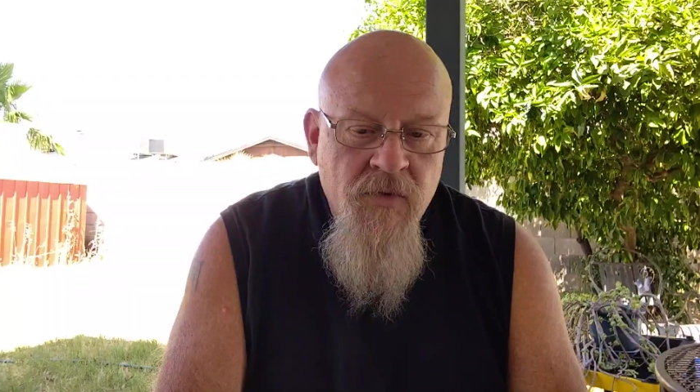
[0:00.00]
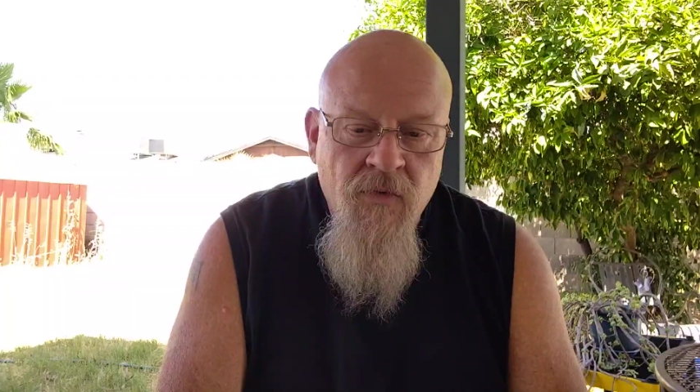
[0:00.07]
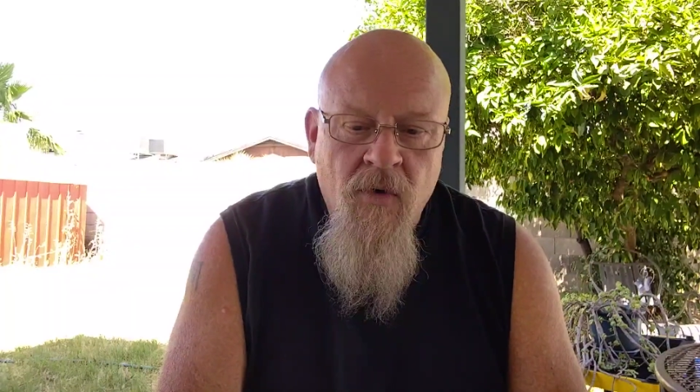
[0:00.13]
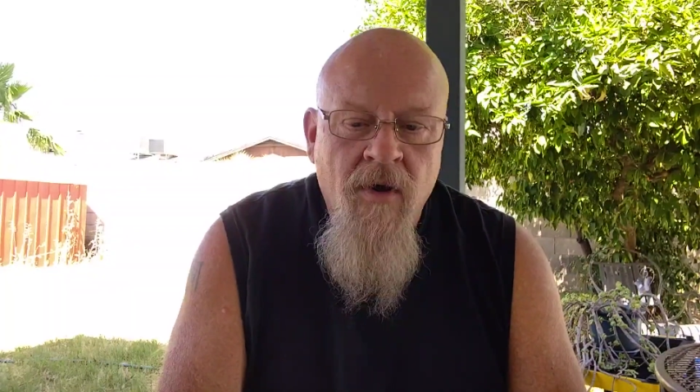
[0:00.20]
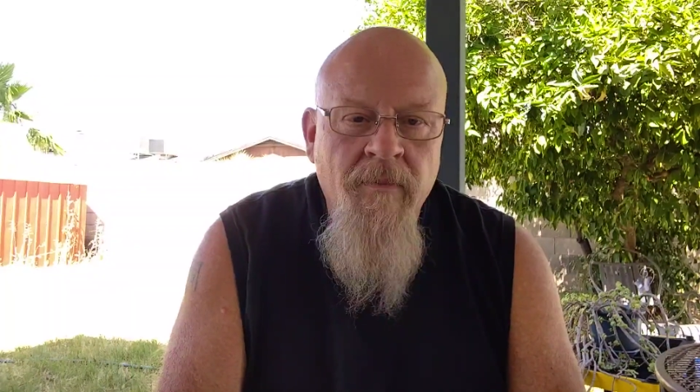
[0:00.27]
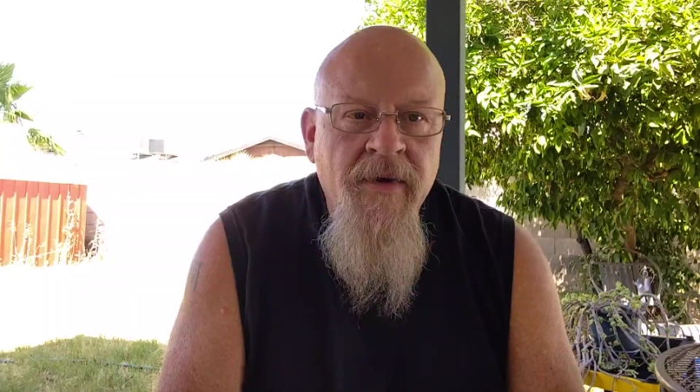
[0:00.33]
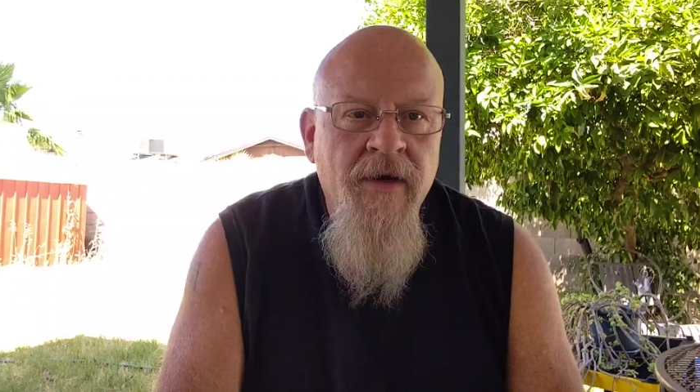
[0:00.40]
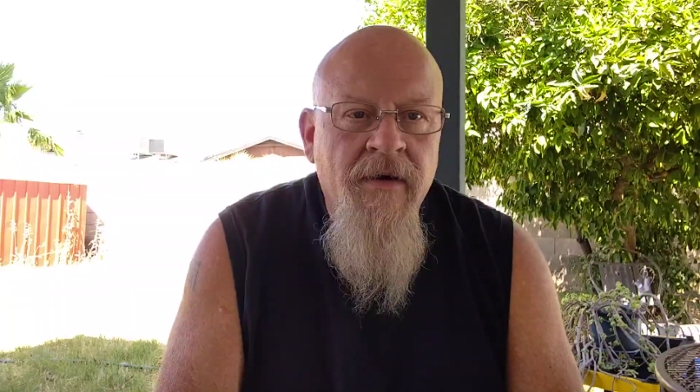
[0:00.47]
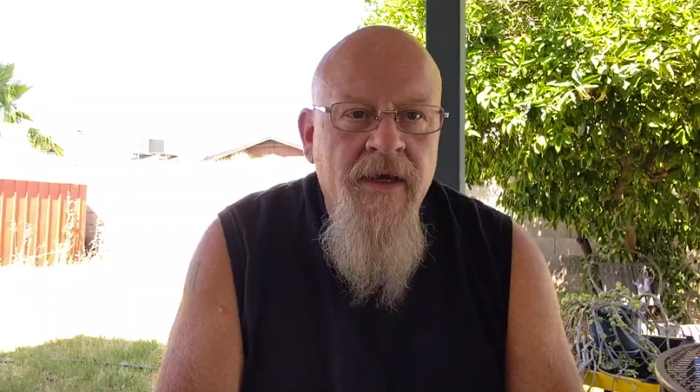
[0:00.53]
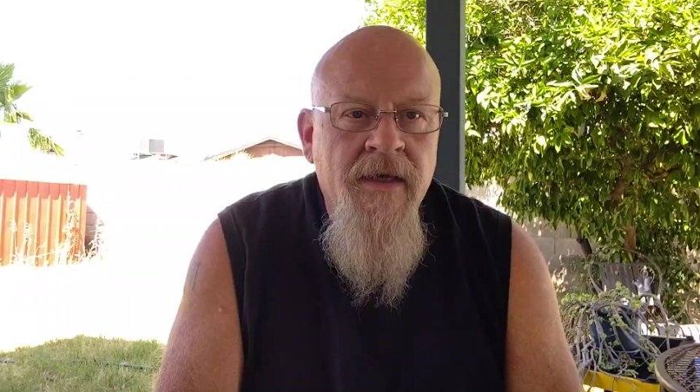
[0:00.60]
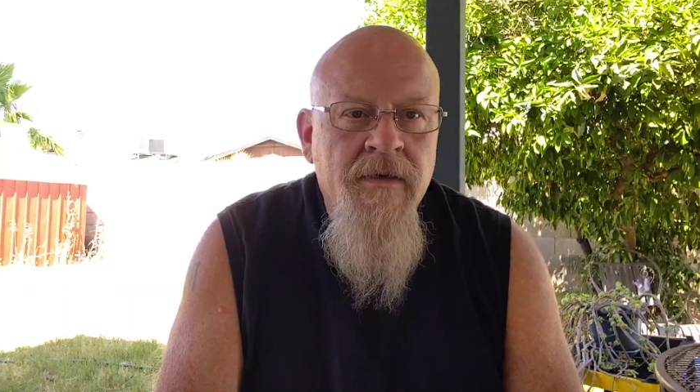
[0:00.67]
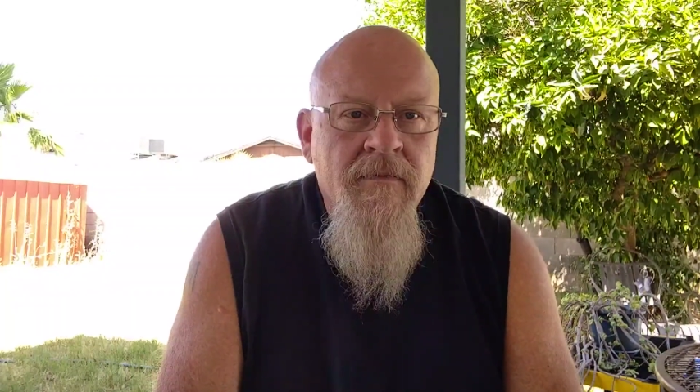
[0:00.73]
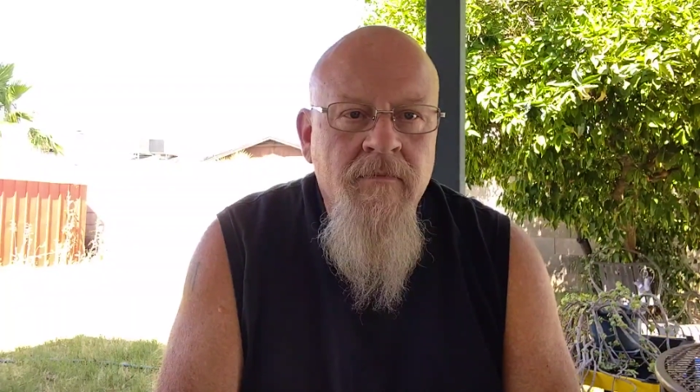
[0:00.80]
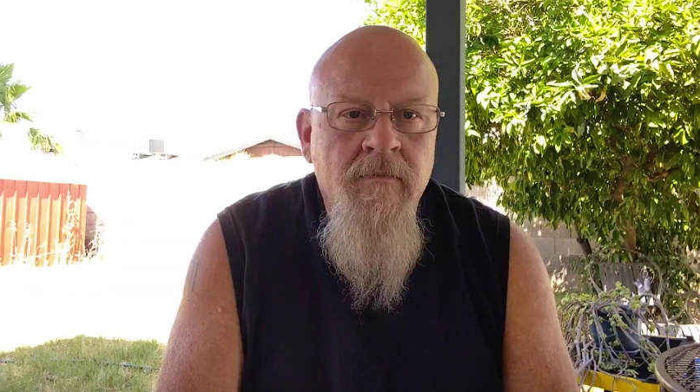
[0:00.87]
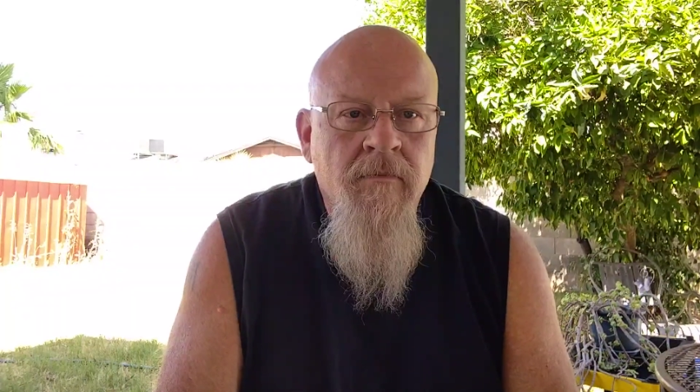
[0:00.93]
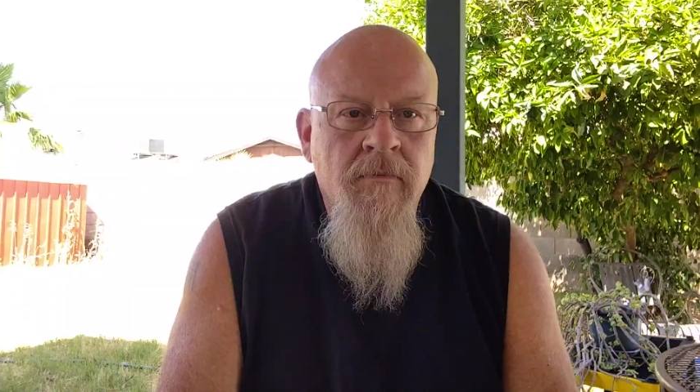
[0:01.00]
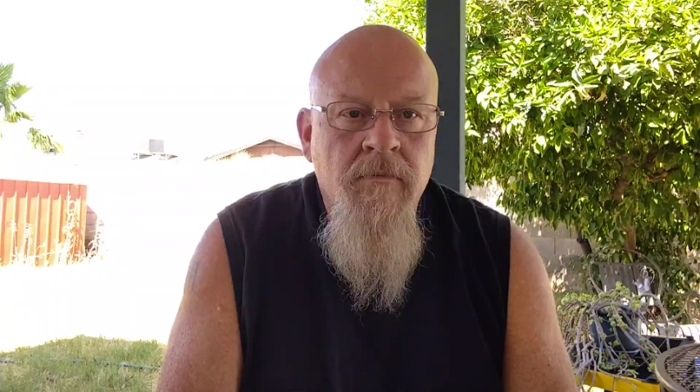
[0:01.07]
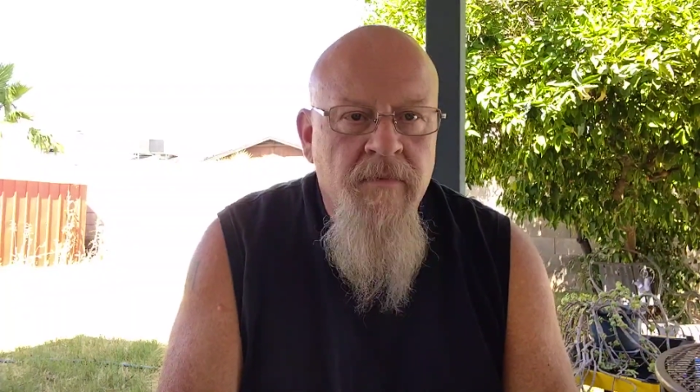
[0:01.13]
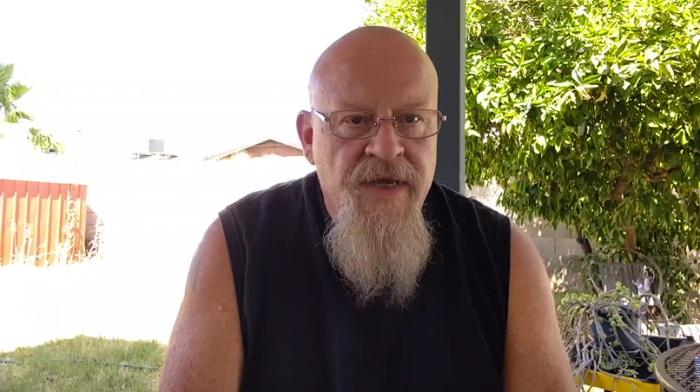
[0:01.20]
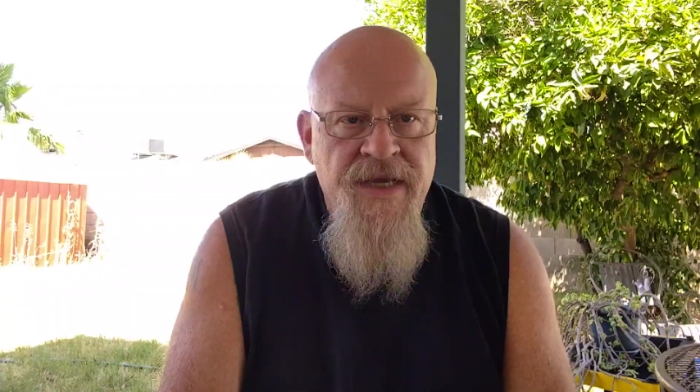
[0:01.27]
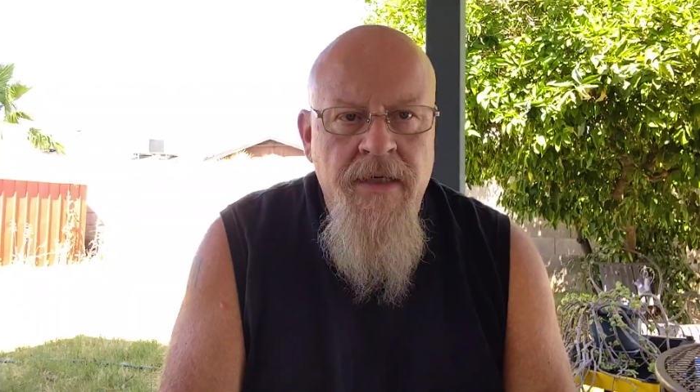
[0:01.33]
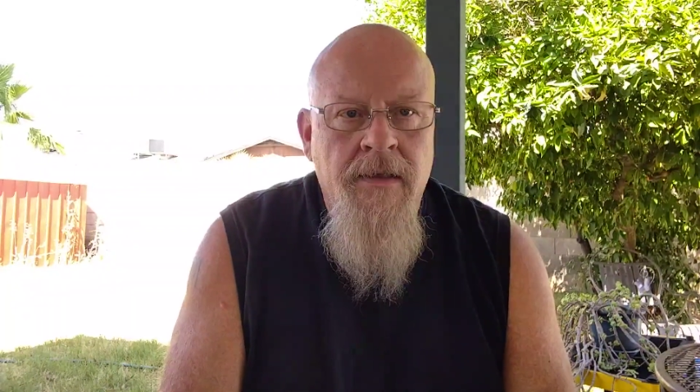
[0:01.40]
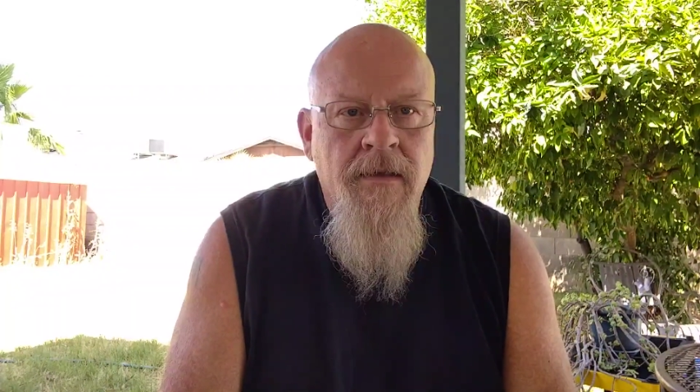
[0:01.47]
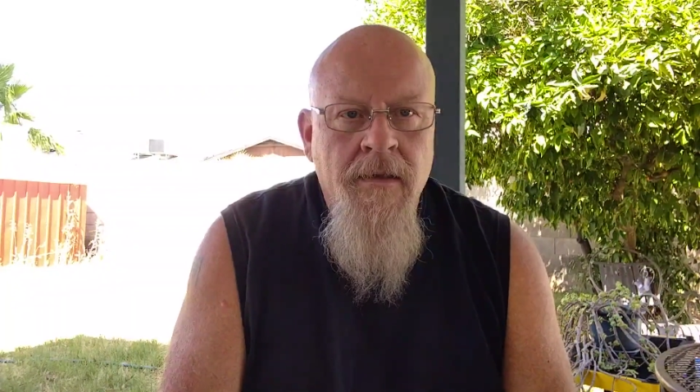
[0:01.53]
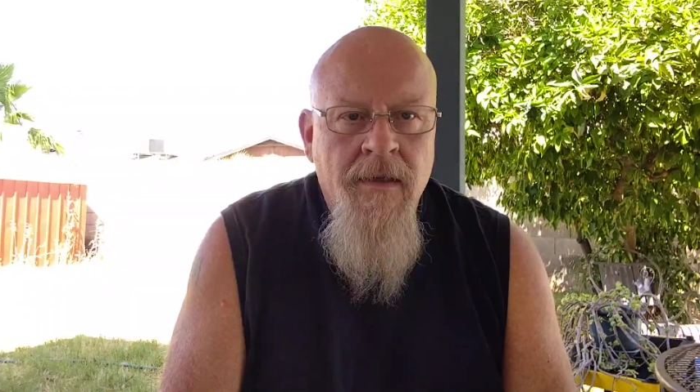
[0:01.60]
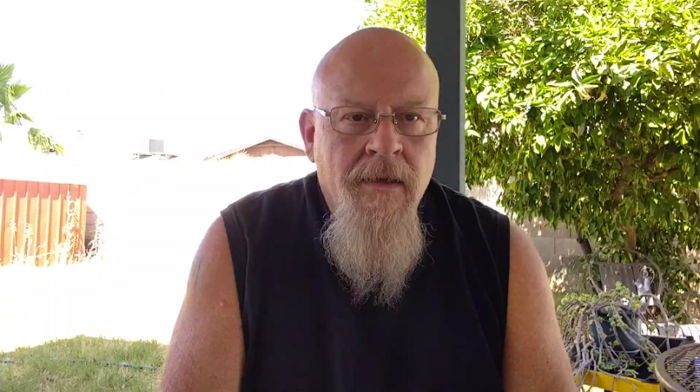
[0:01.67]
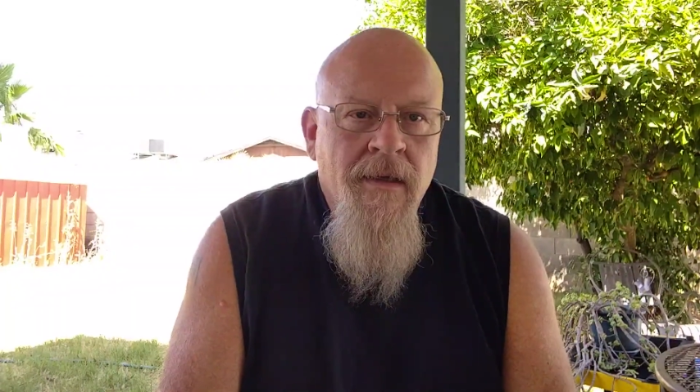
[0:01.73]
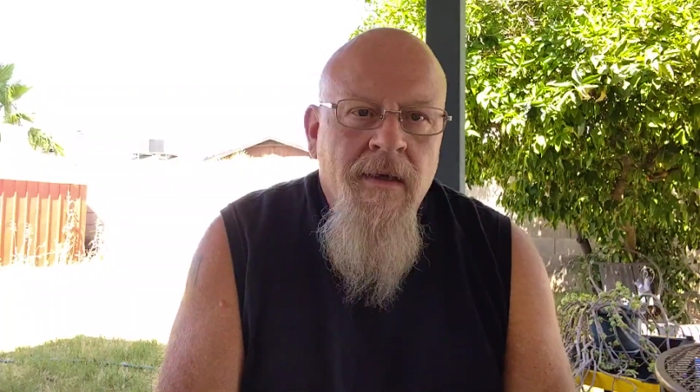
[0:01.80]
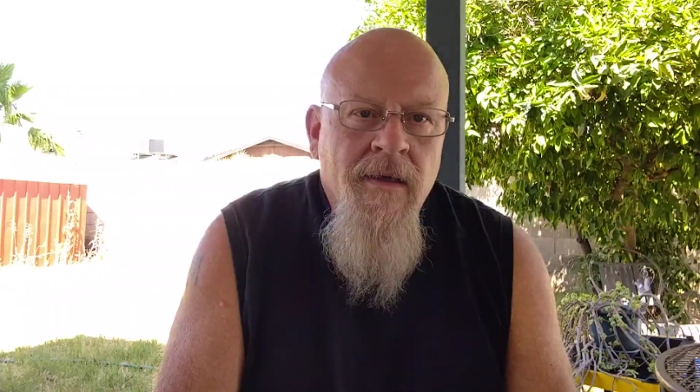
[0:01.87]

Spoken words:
Strawberry meat